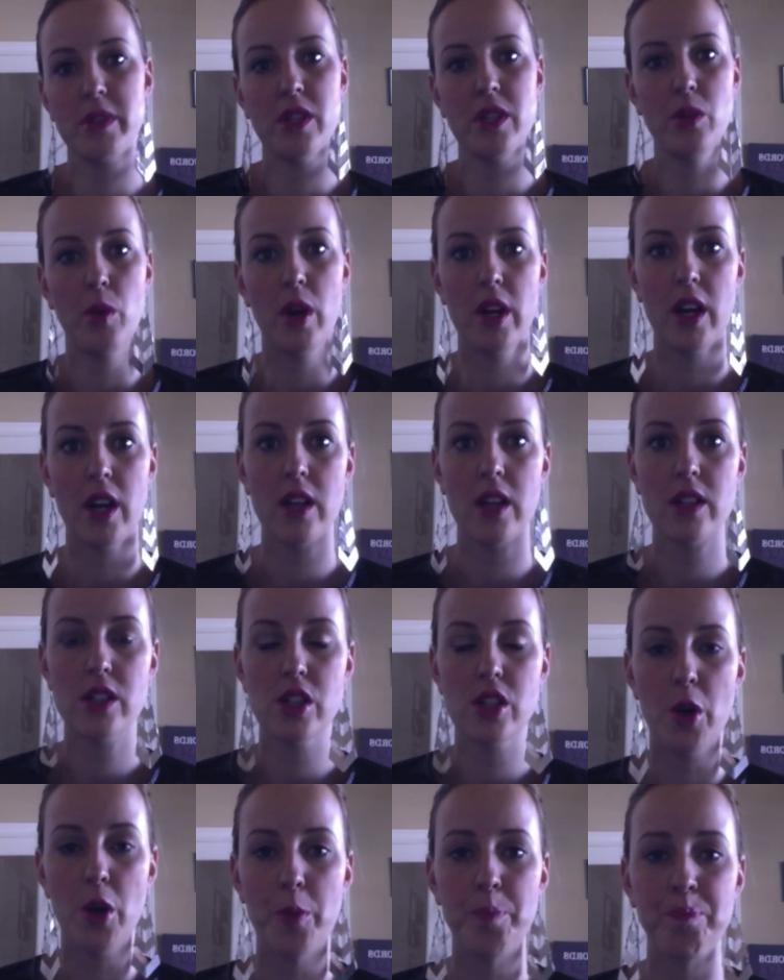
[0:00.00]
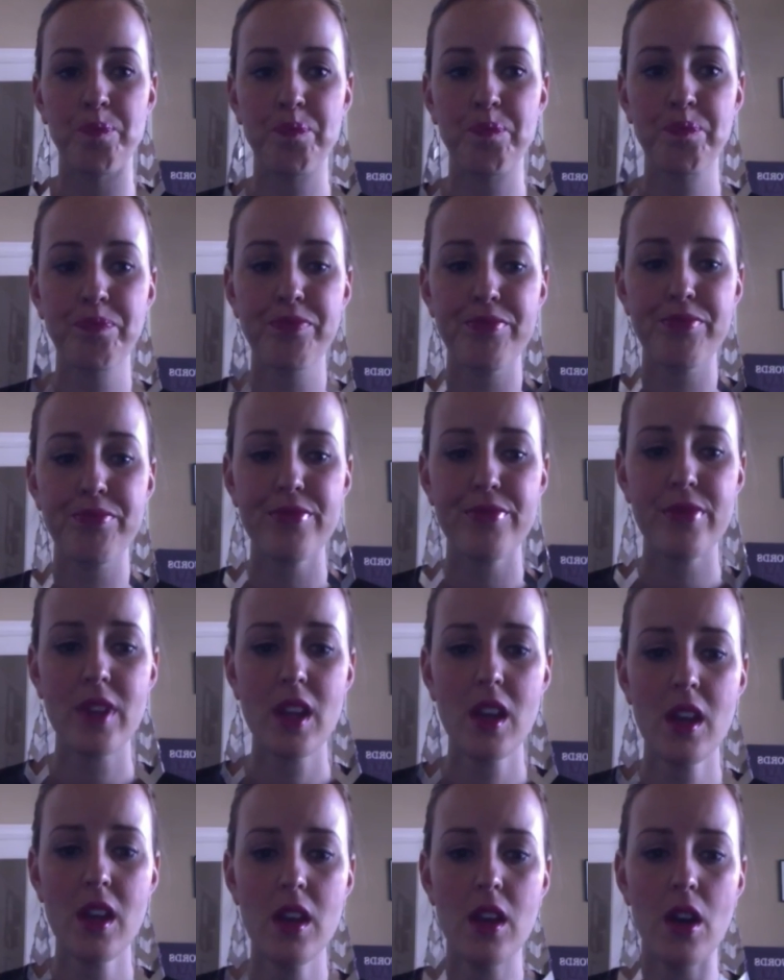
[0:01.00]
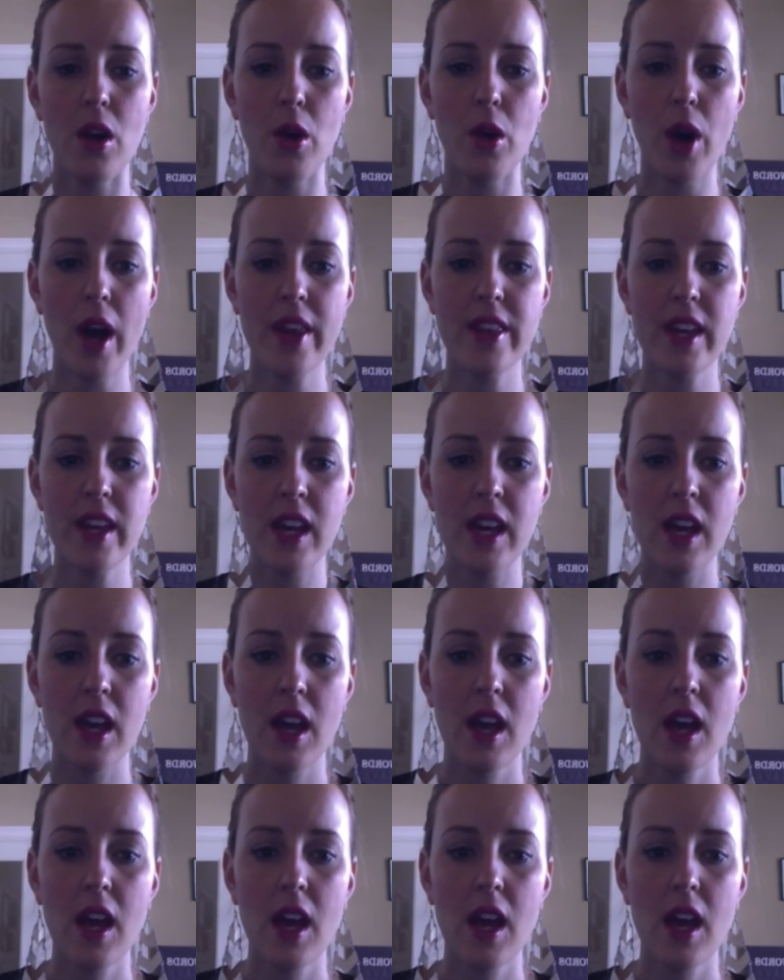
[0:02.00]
and whatnot. So, you know, I think